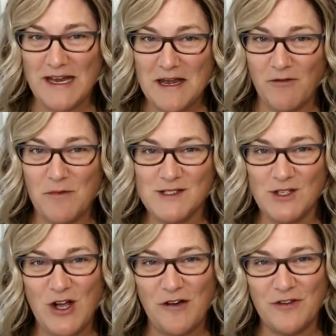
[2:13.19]
I never
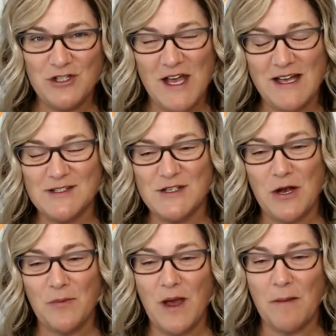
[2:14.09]
miss a coffee chat.
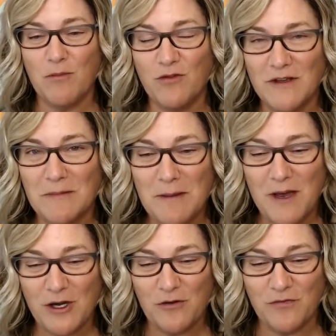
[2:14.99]
So I'm moving my
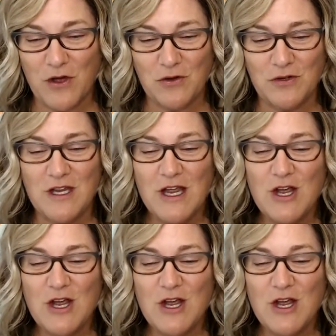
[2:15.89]
microphone